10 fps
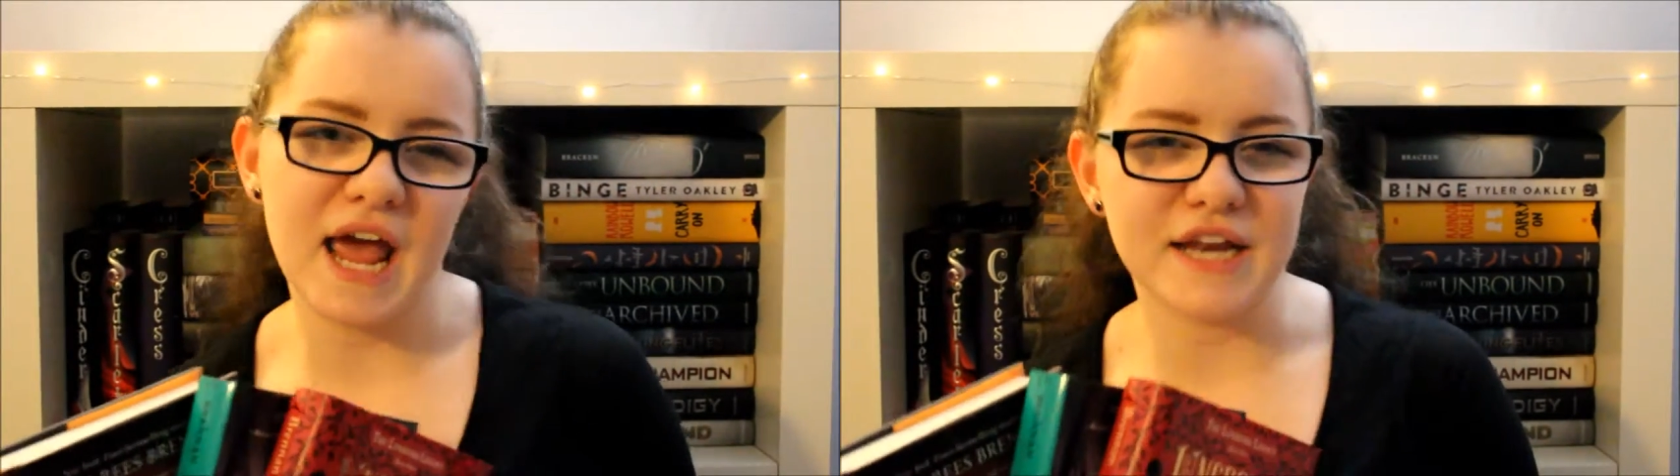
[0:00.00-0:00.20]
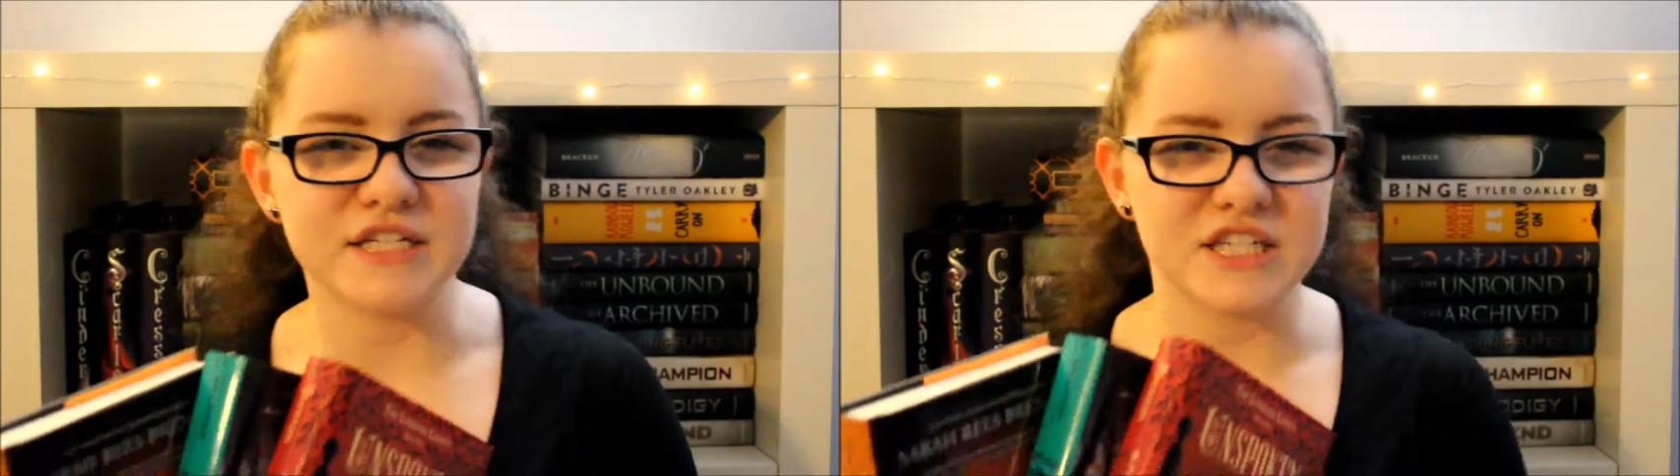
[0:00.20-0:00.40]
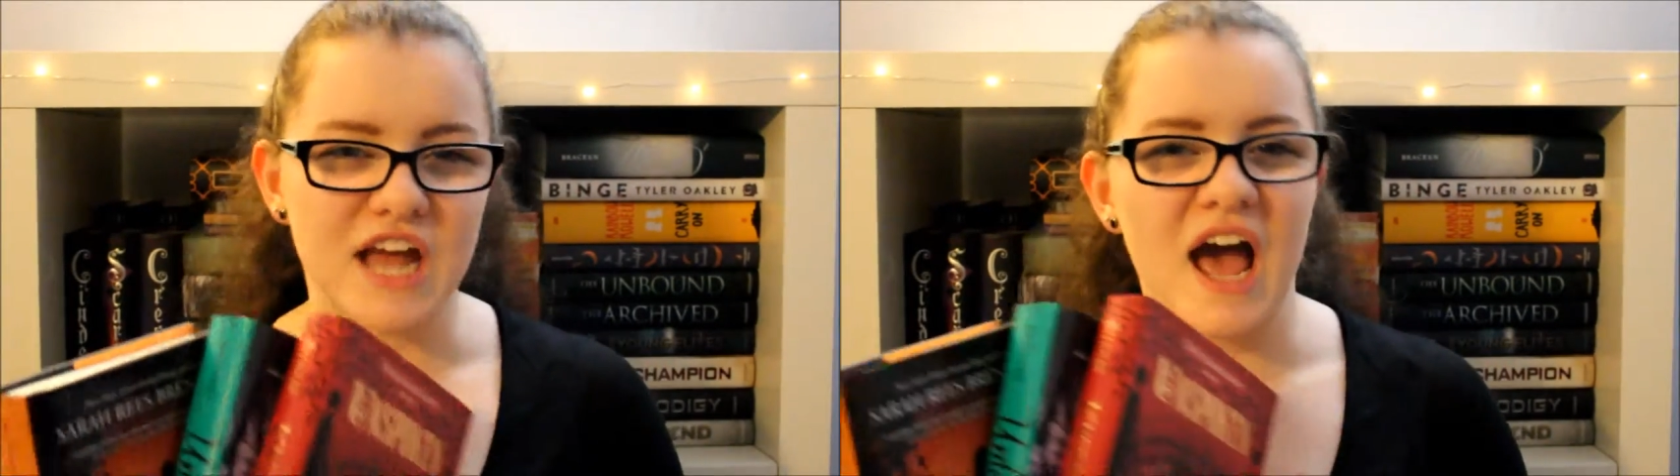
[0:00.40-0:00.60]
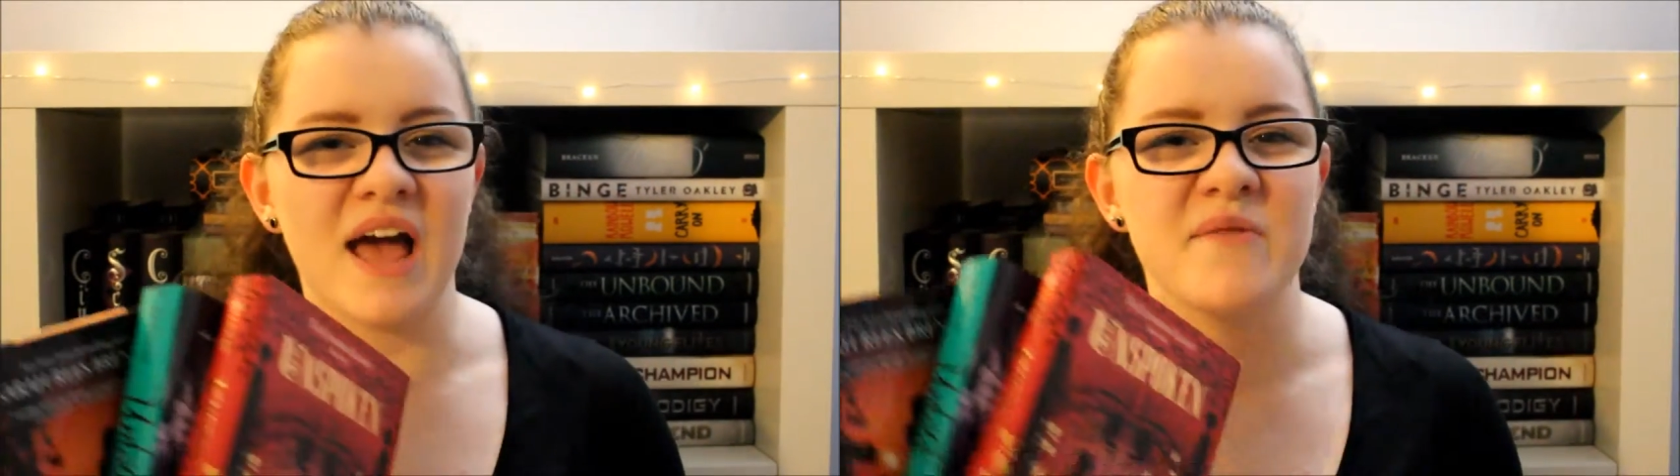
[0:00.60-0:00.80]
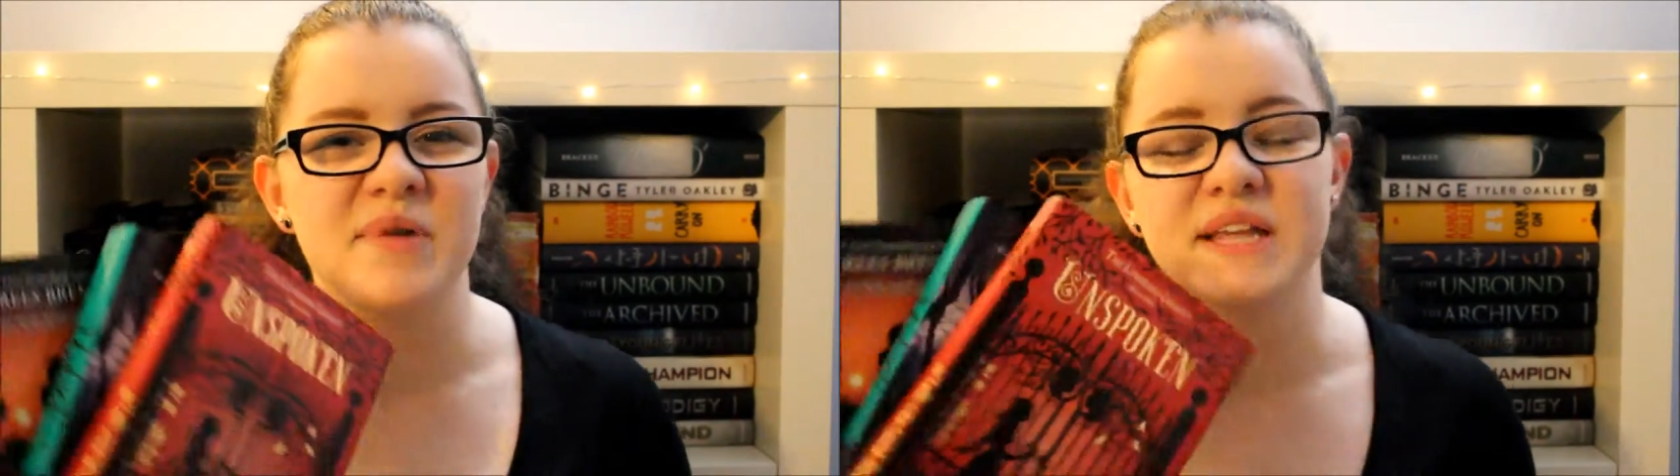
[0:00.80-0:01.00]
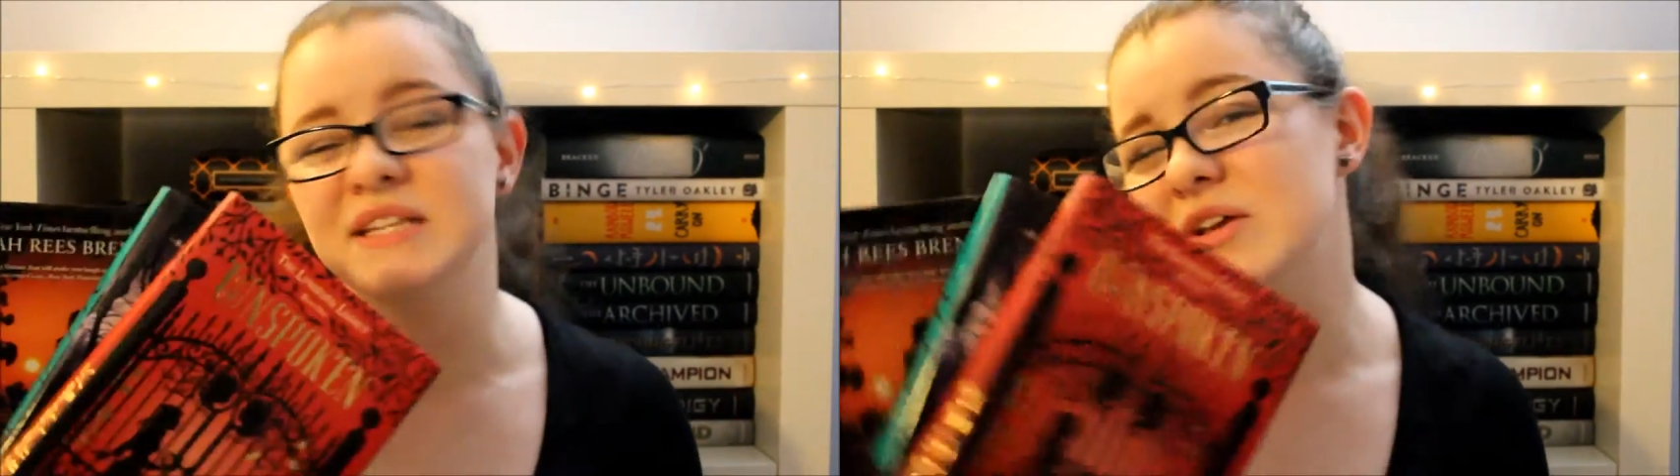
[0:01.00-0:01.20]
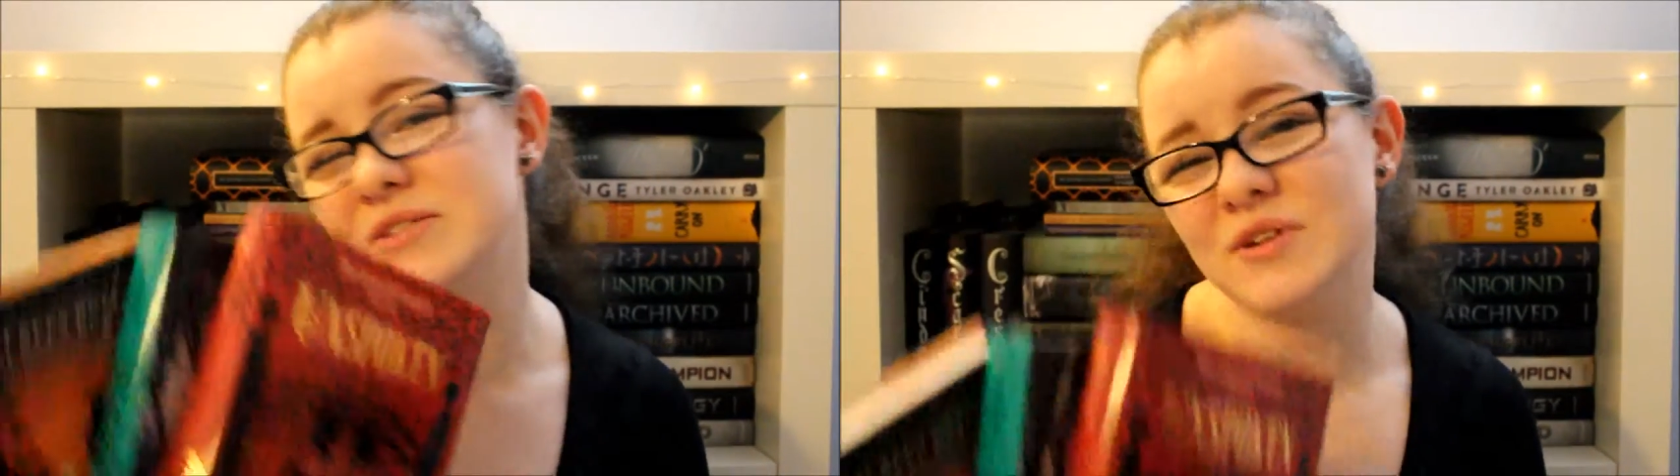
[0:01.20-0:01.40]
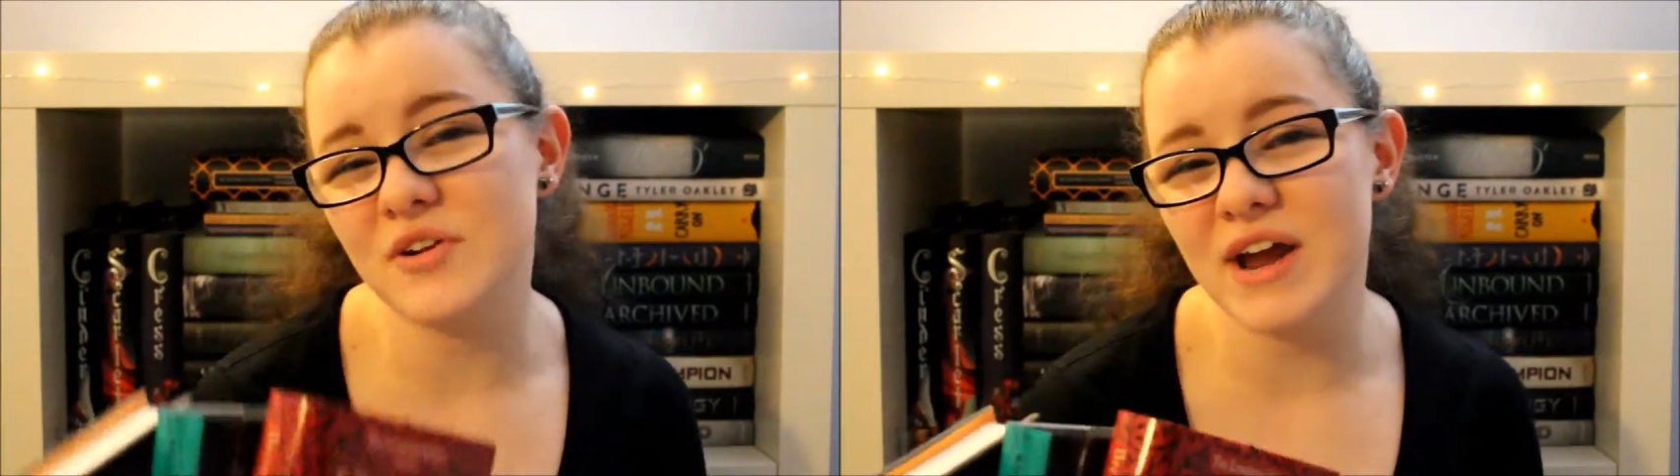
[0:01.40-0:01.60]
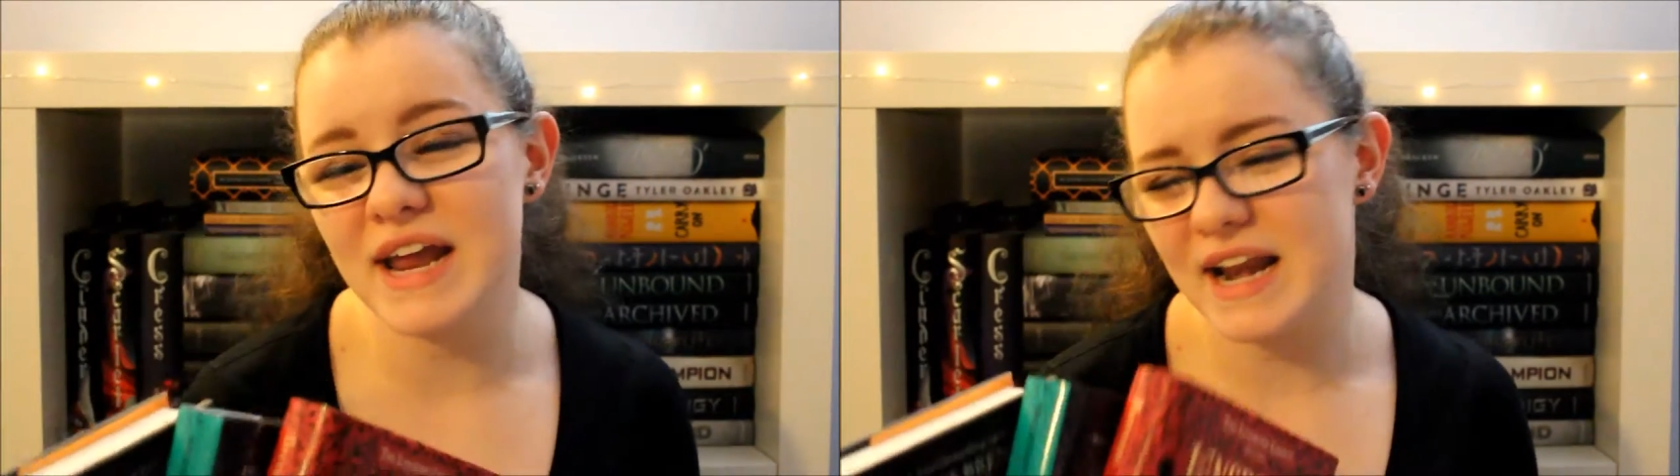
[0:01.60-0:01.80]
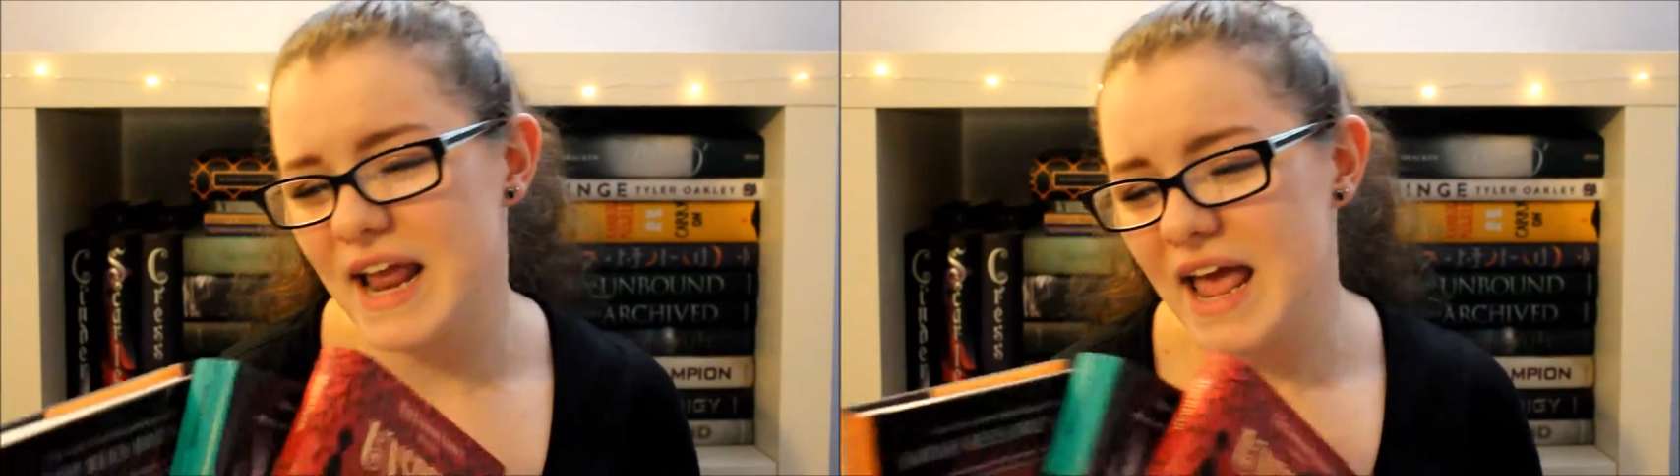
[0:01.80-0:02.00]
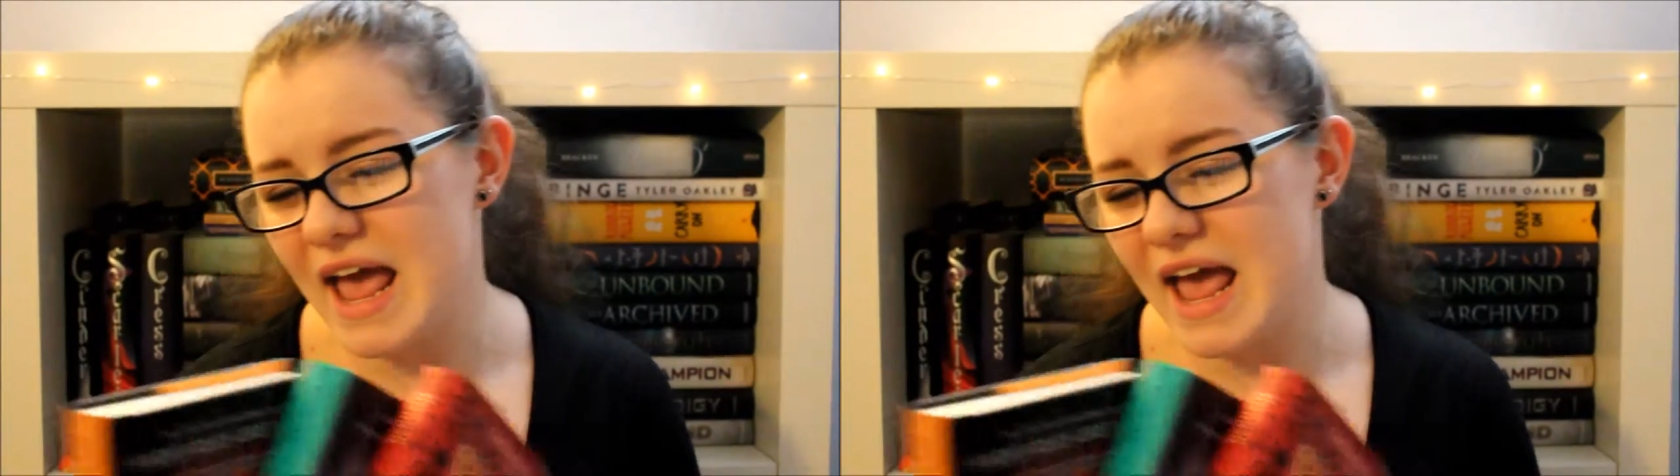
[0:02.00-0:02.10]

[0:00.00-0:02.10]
hench guy, but he's also great.